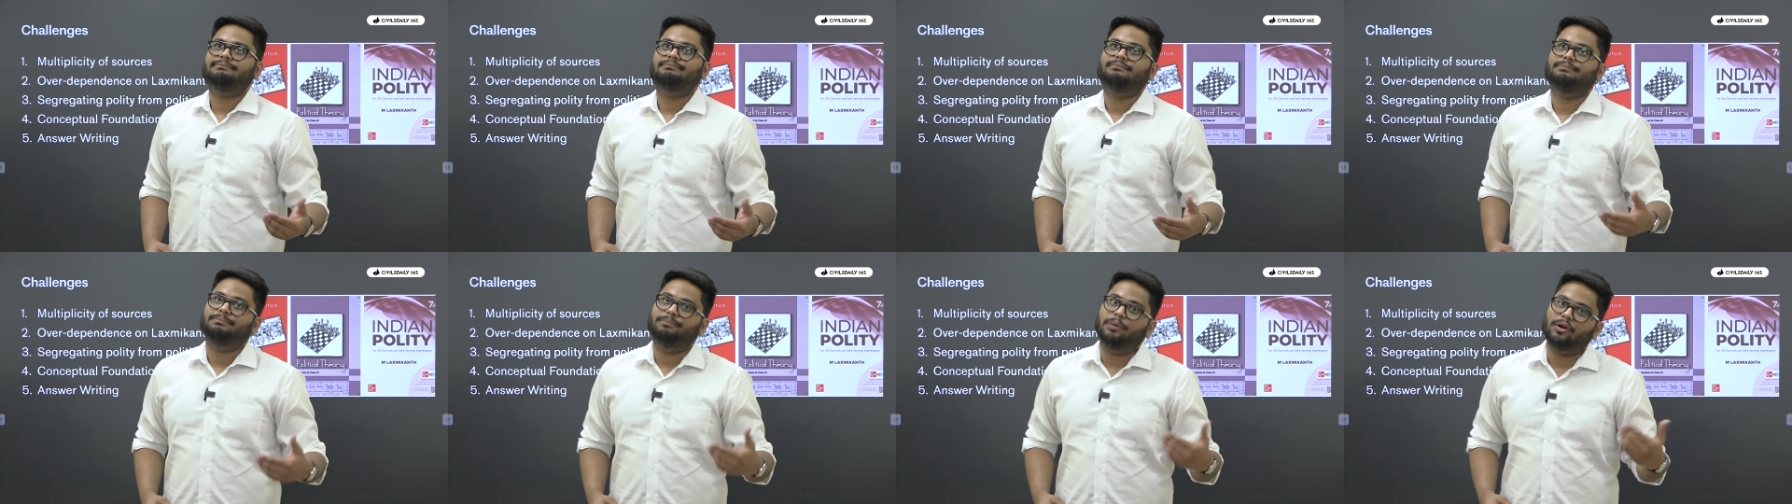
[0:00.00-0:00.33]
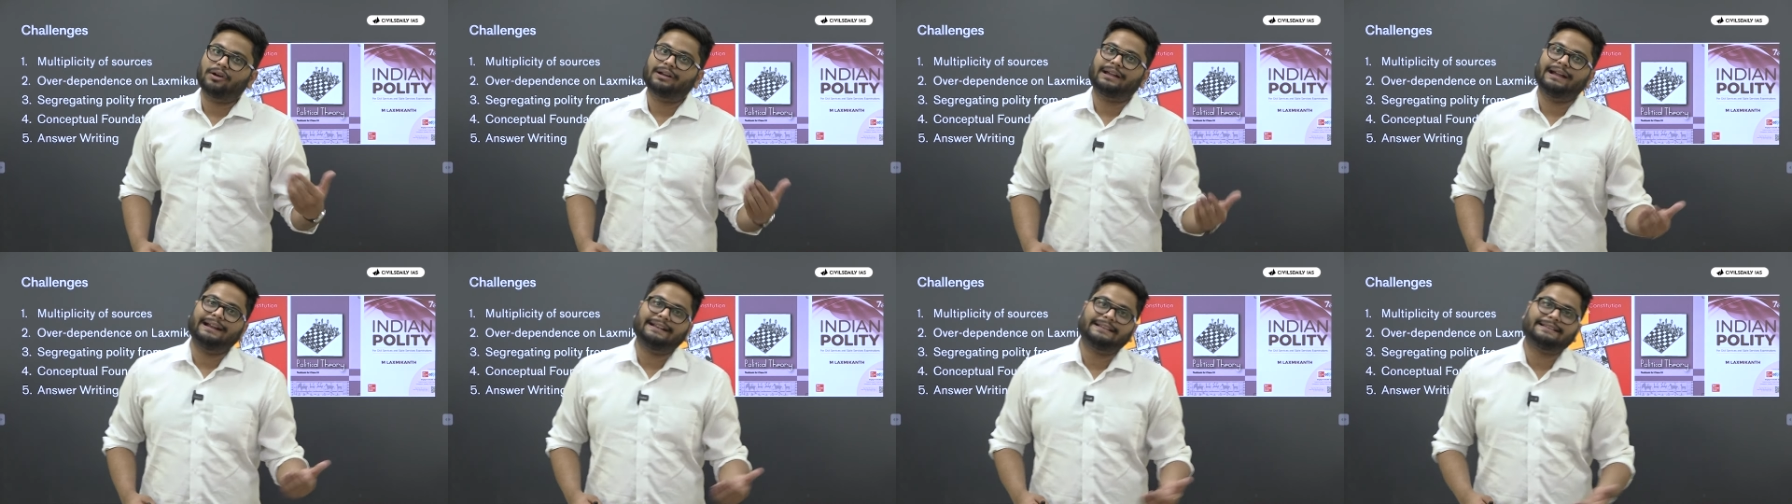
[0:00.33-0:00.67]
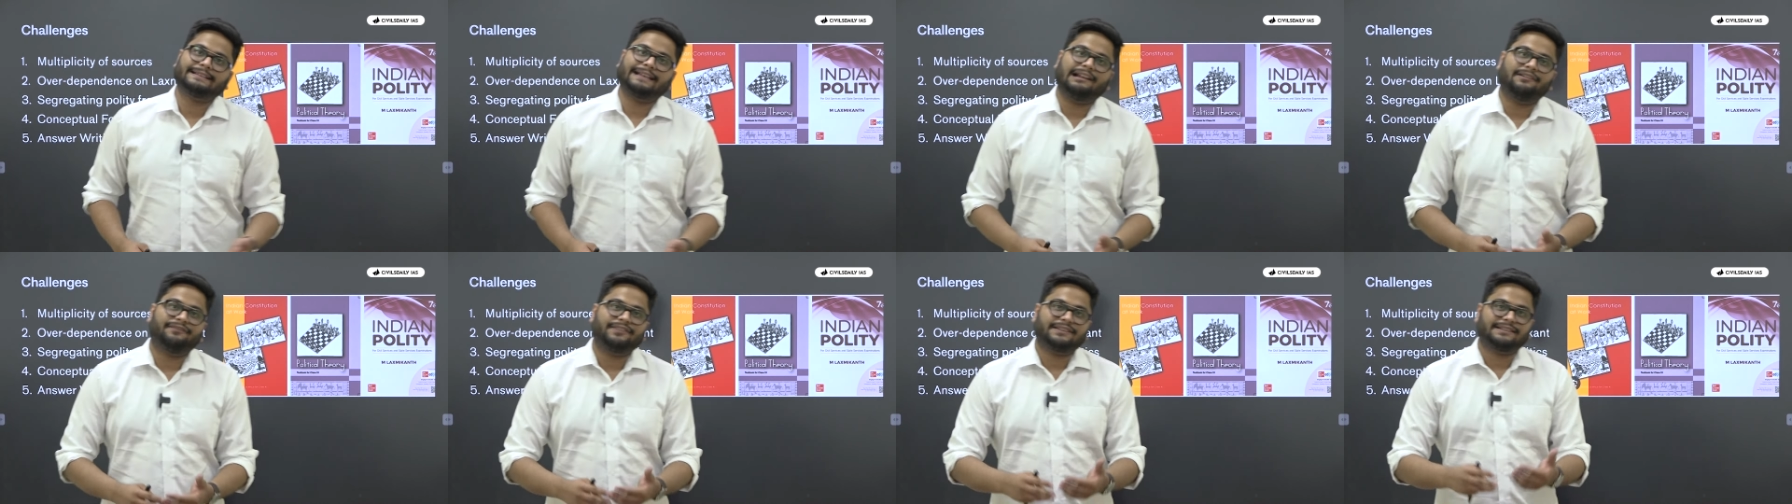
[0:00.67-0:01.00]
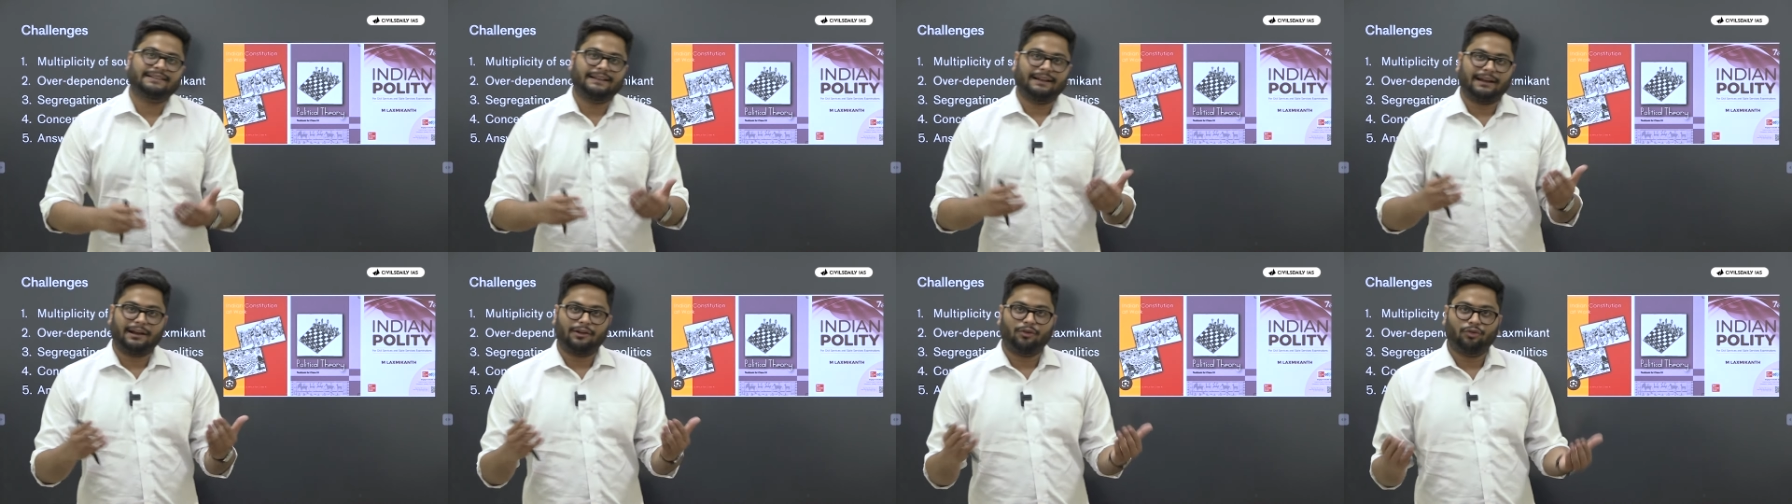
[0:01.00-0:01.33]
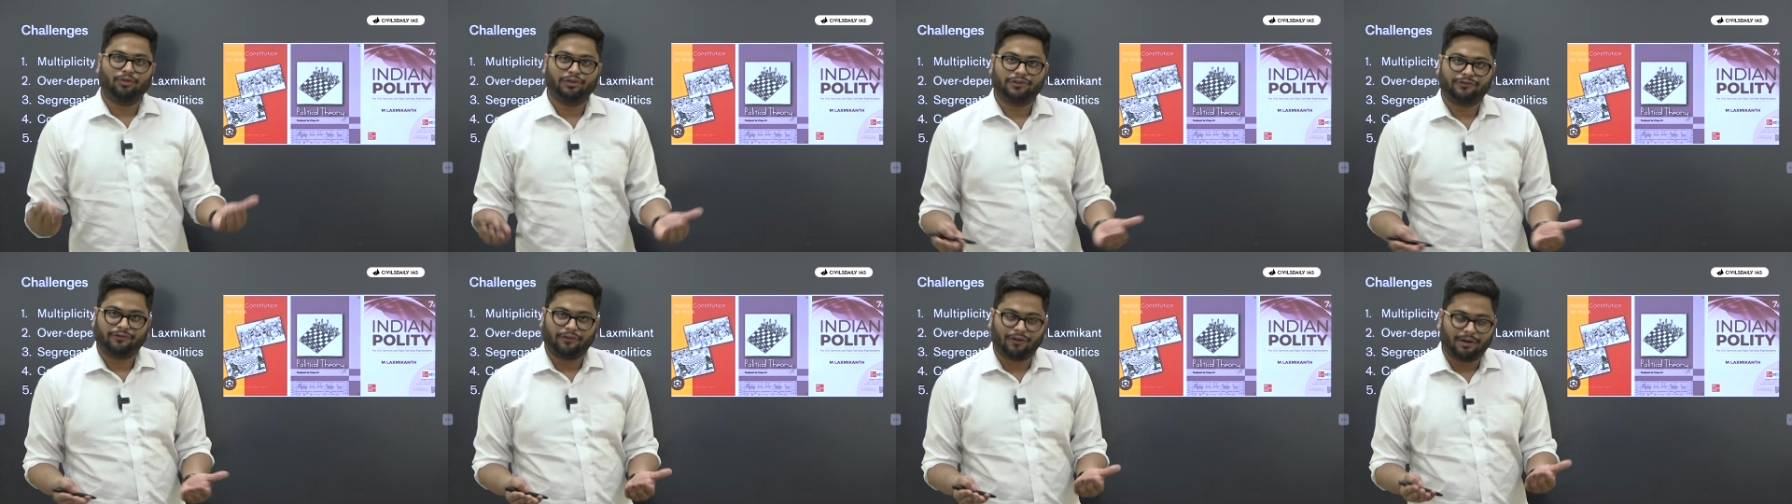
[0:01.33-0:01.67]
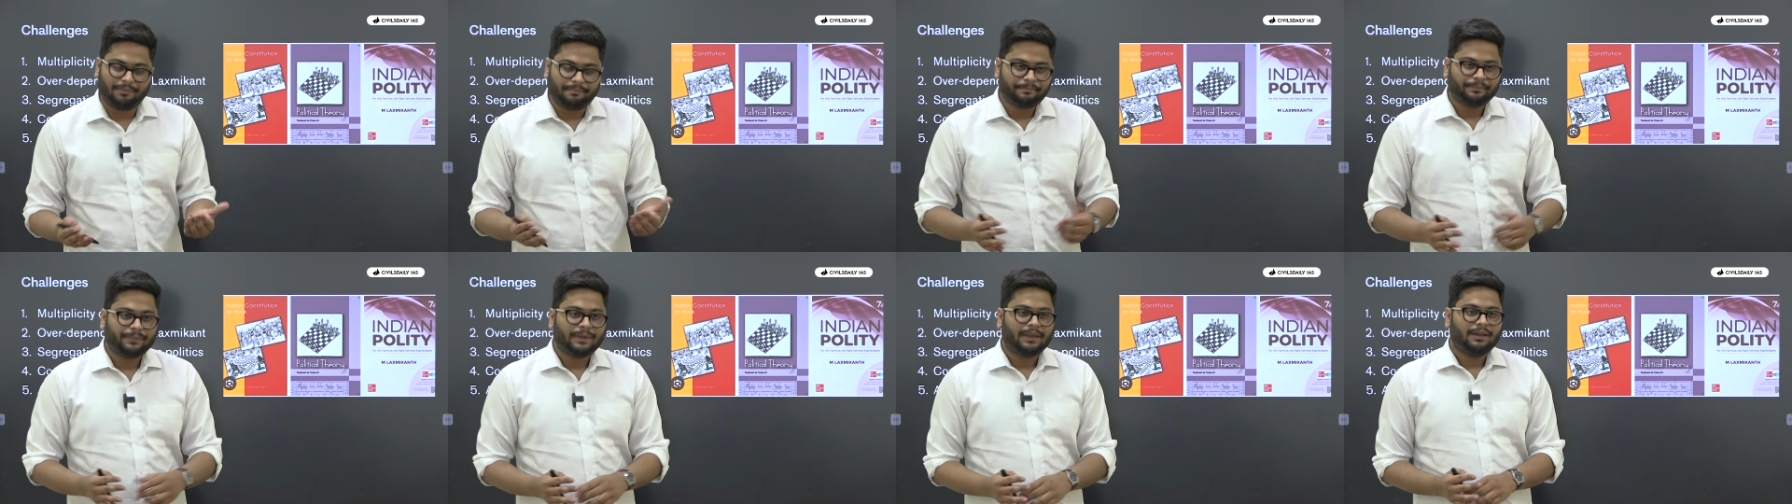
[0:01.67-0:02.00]
book itself is in a note
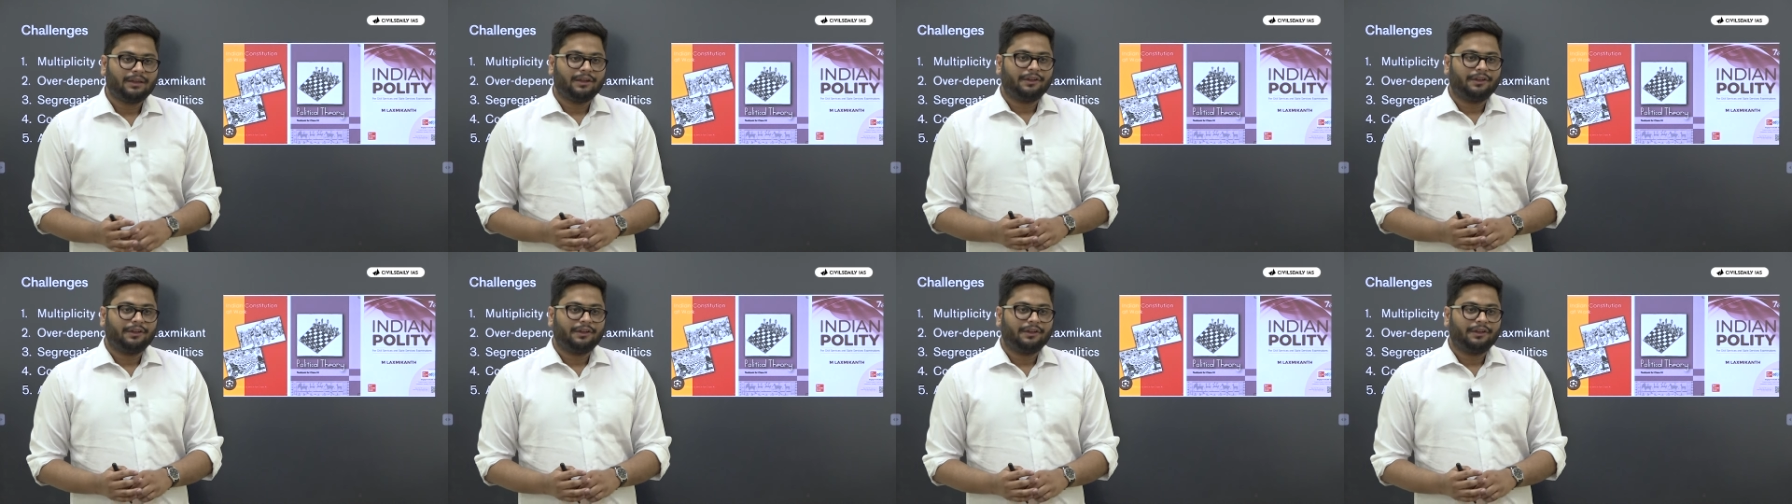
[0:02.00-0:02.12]
form